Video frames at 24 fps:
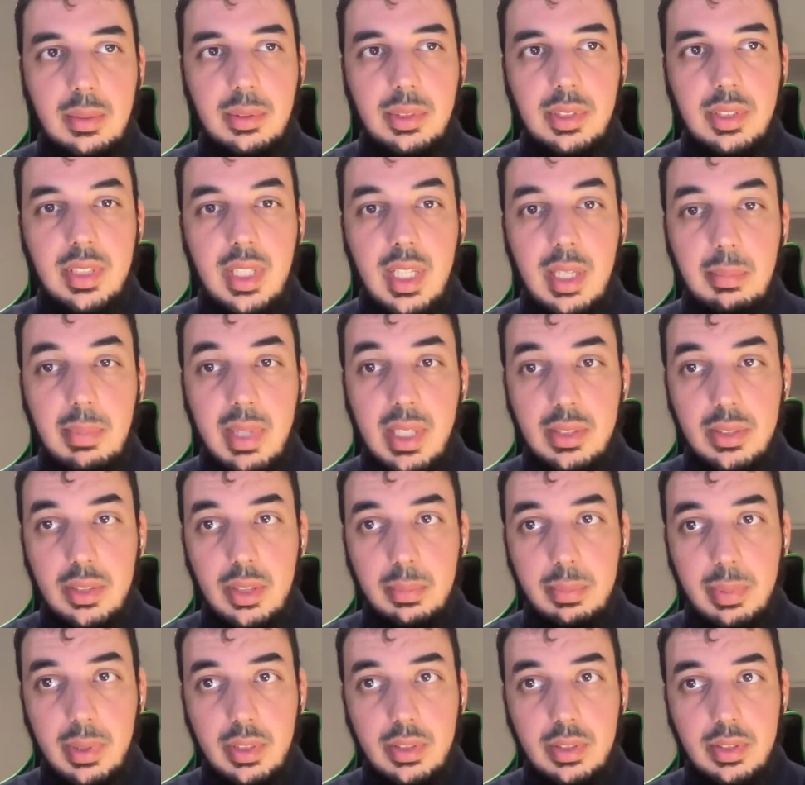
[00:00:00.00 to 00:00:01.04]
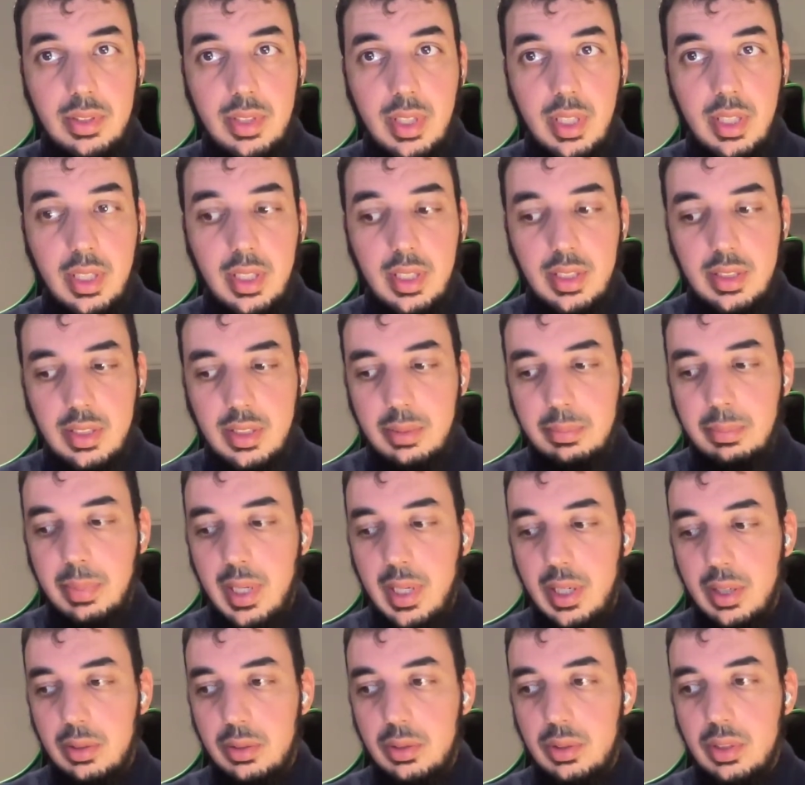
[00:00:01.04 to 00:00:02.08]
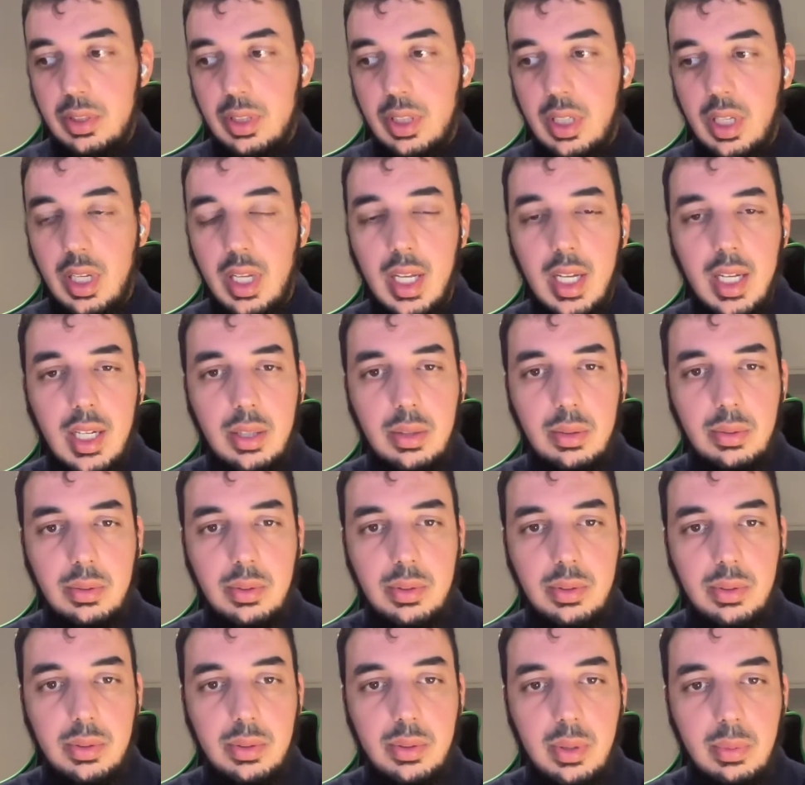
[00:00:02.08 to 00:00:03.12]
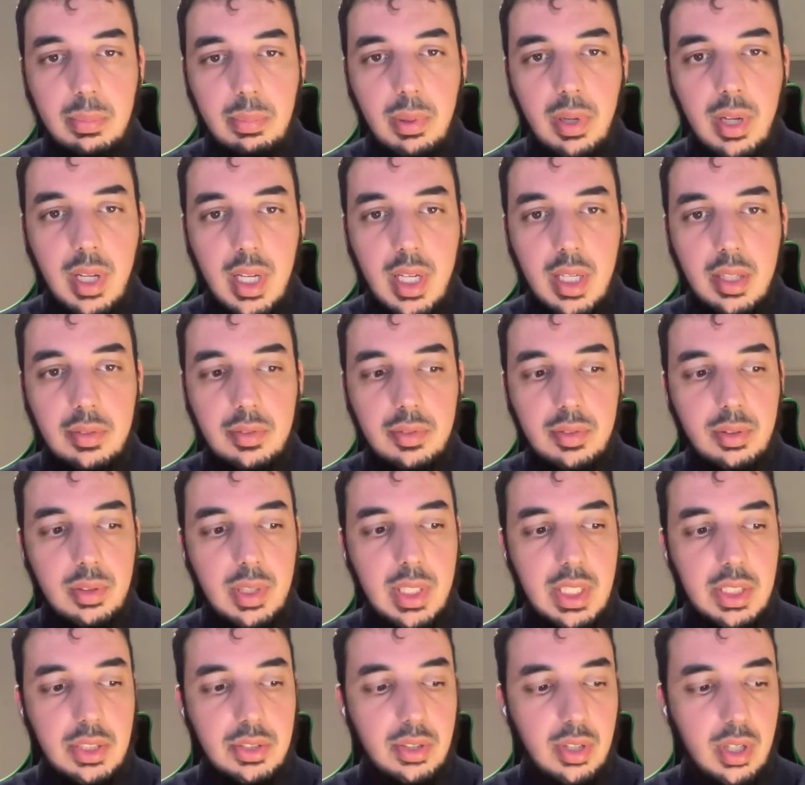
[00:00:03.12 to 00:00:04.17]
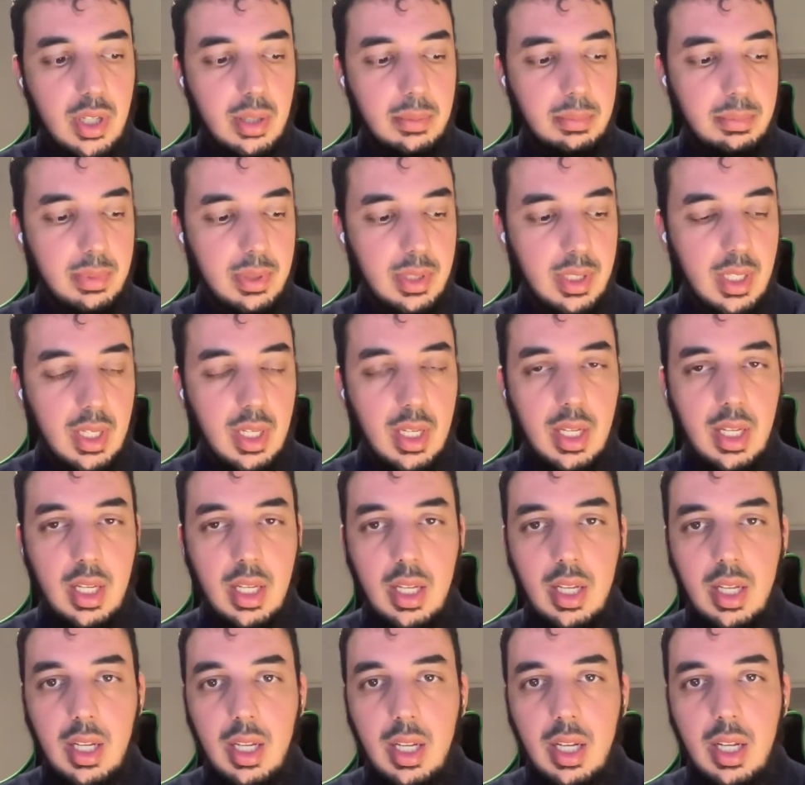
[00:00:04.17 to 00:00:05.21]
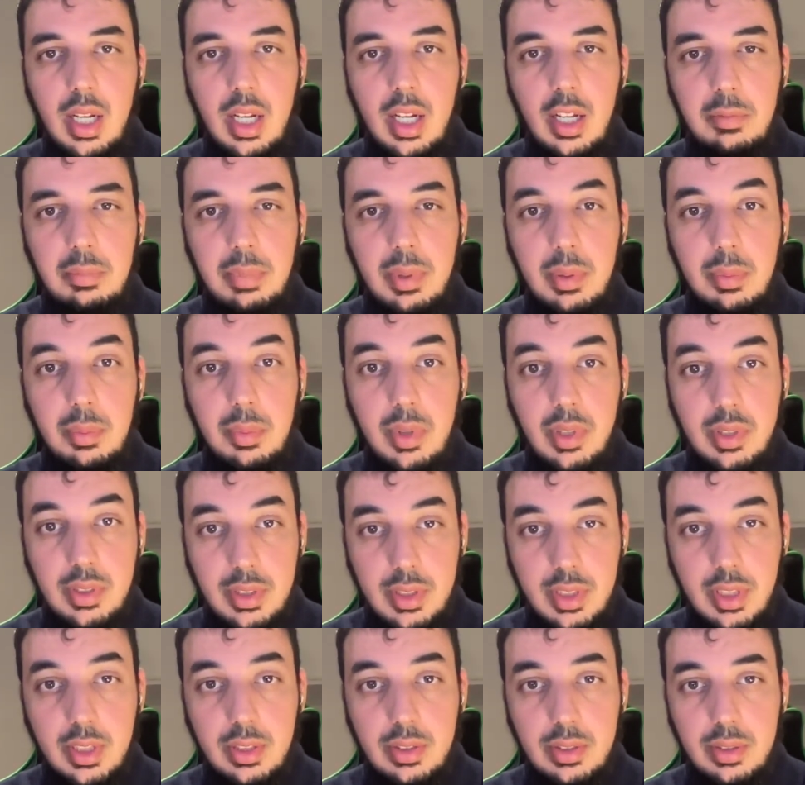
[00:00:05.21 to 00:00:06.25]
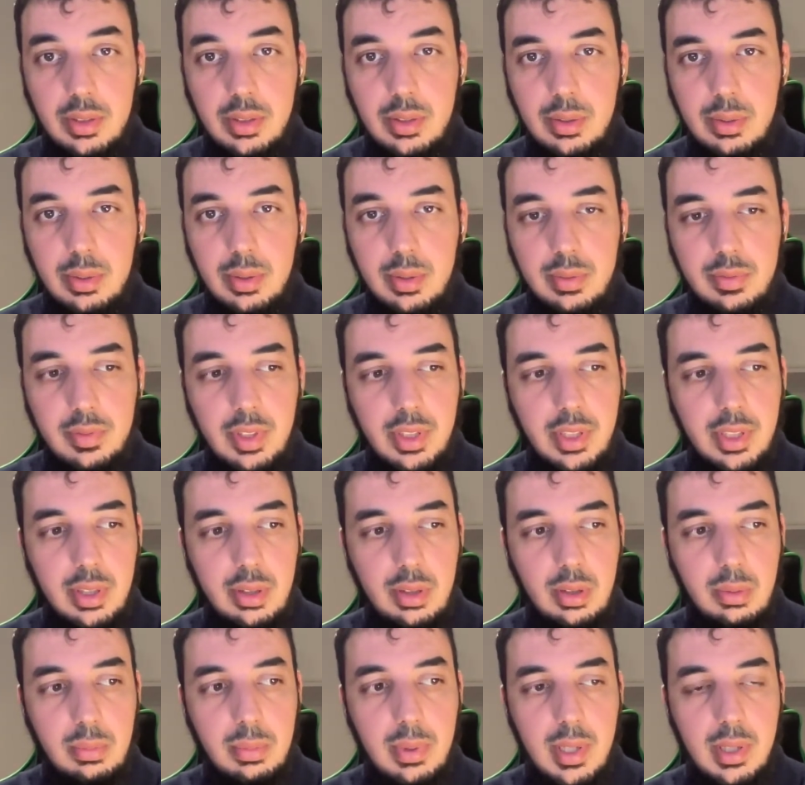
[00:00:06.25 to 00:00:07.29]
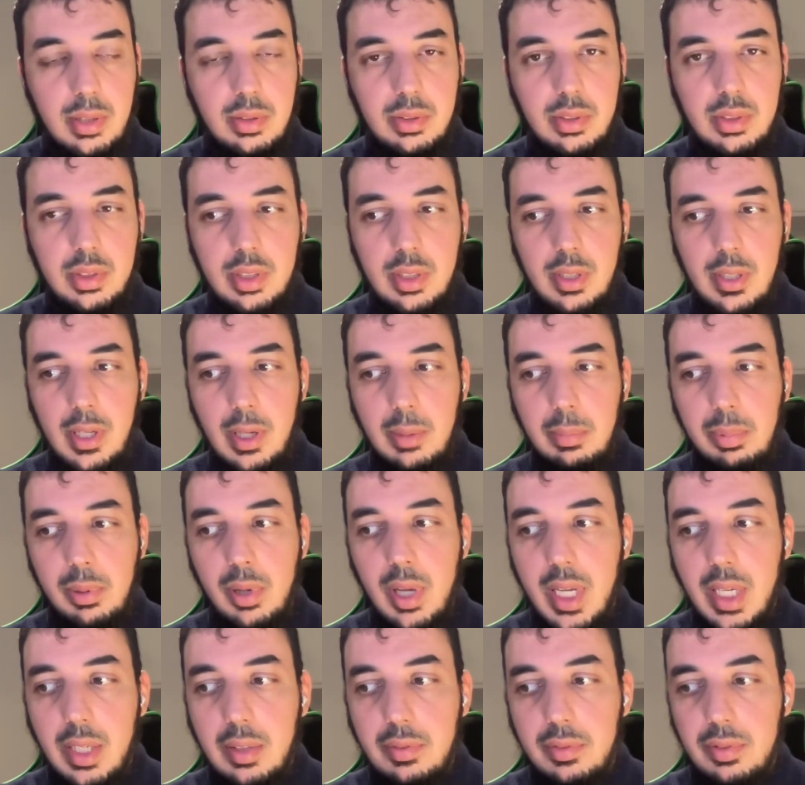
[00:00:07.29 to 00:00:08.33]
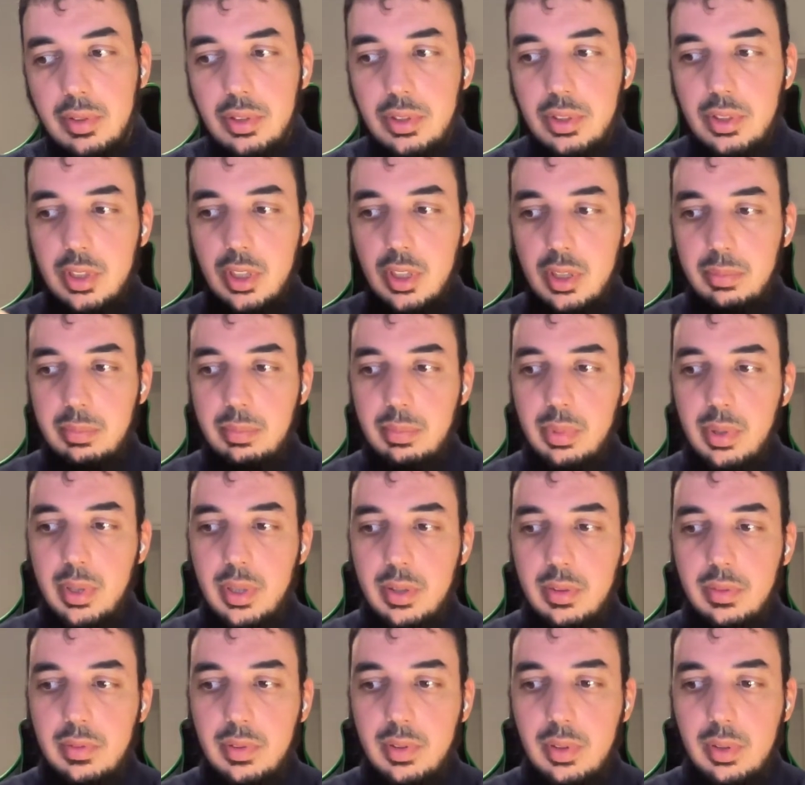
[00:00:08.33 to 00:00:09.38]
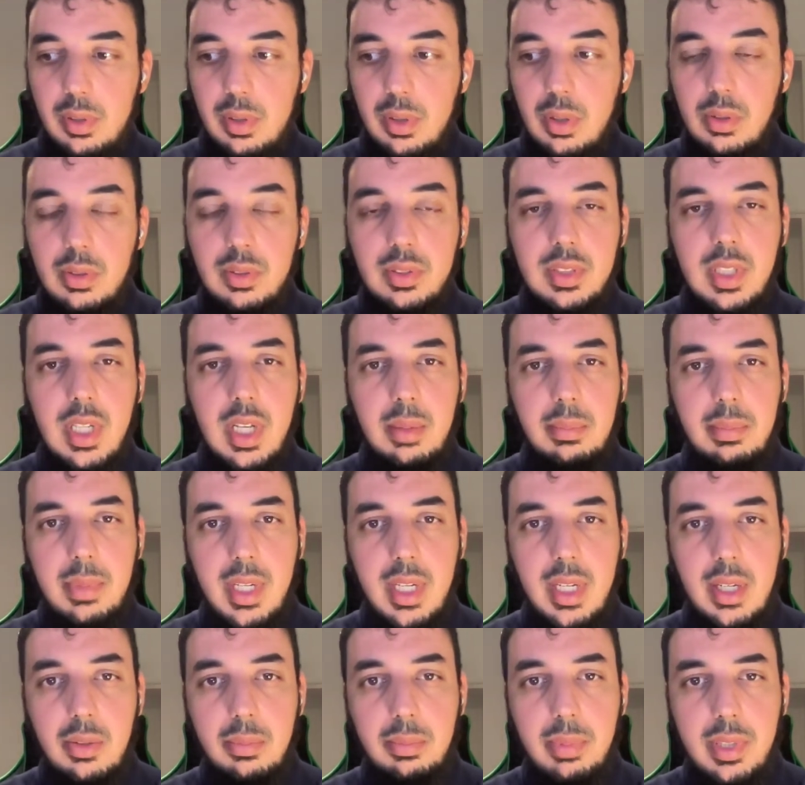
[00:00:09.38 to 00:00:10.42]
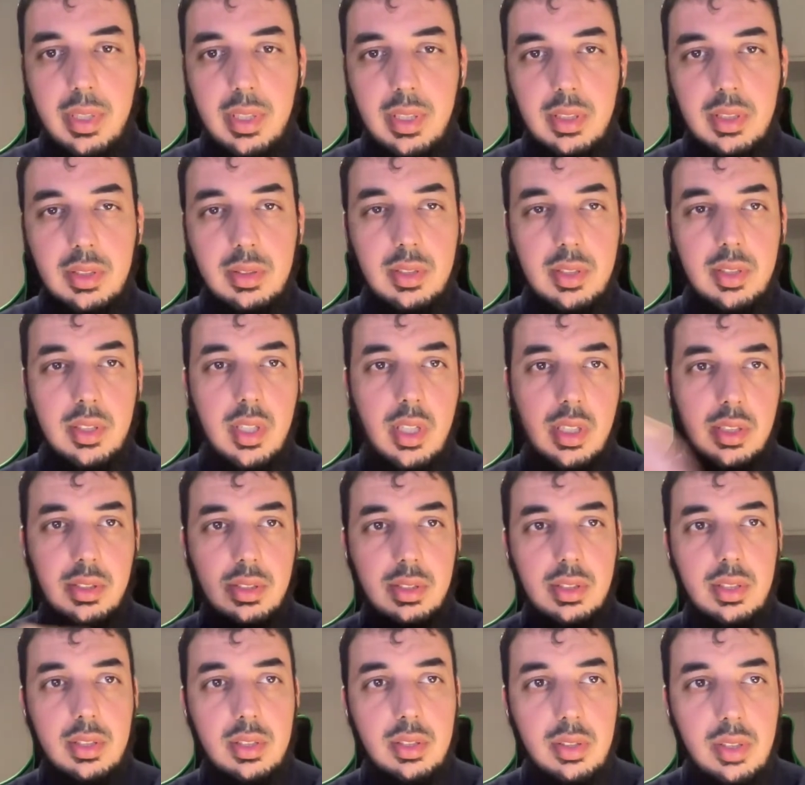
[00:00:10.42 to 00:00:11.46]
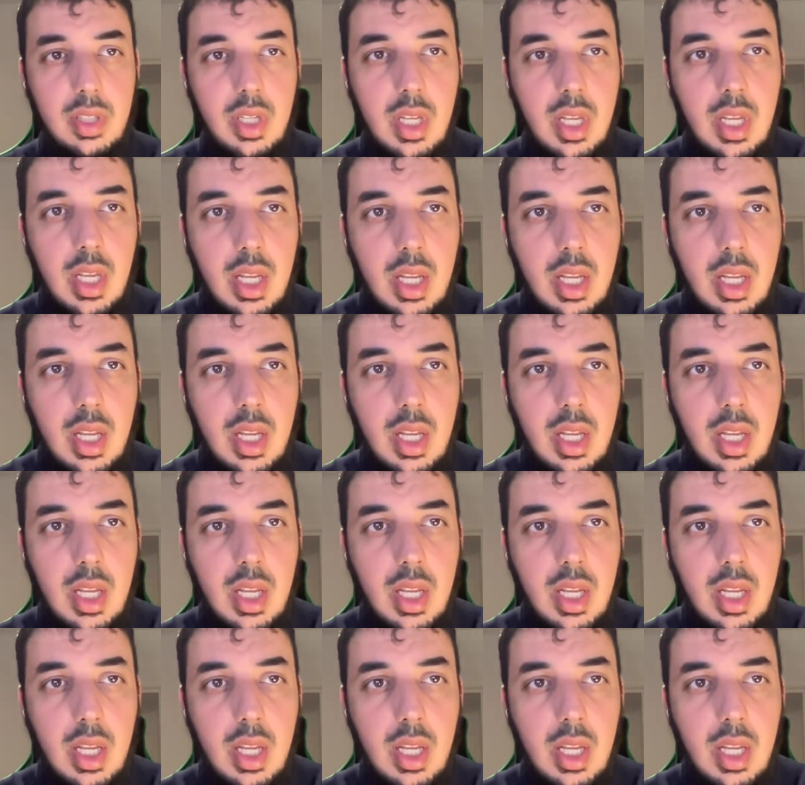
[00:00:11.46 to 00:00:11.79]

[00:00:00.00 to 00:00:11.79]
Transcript: Today, my topic today is about how to apply for a job. I've been wanting to do a video about applying for a job for a long time now, but it's not till